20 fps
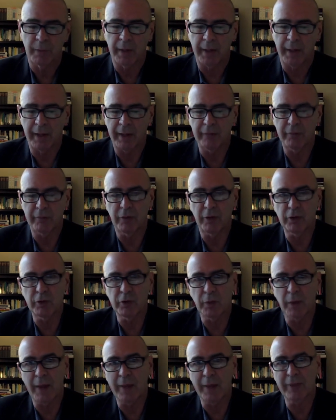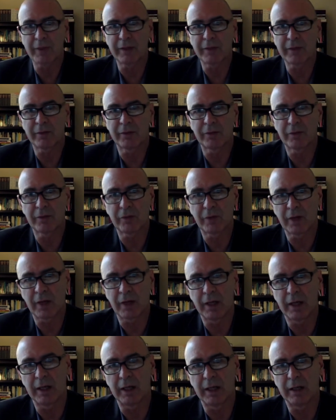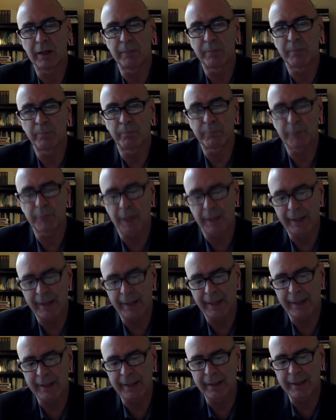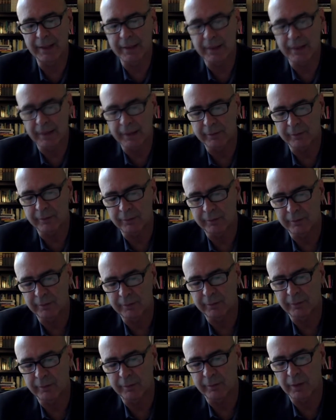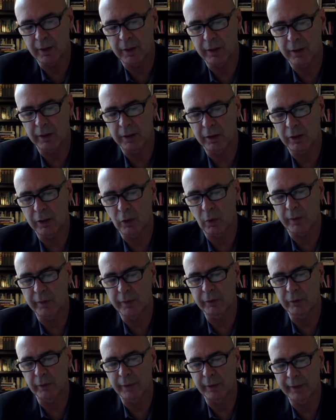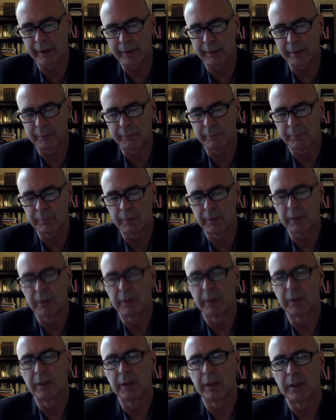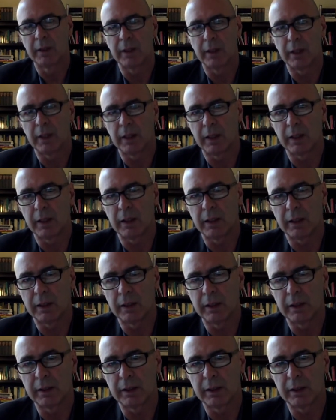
And virtue ethics, again, he thinks, according to him, the